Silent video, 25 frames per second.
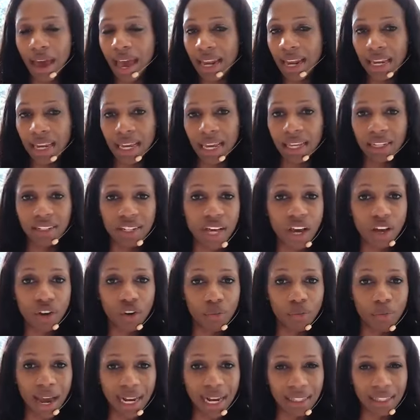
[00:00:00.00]
any
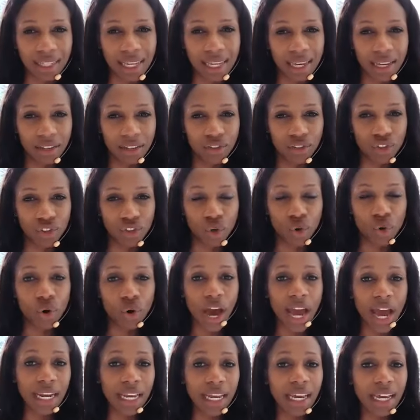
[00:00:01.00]
internal magazines
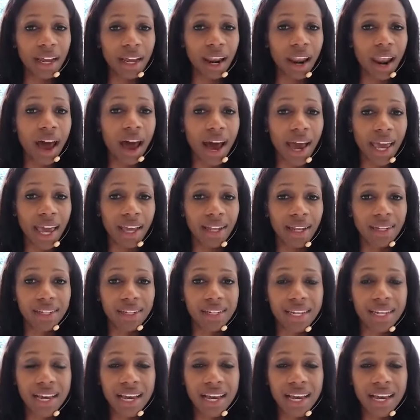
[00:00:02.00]
or any client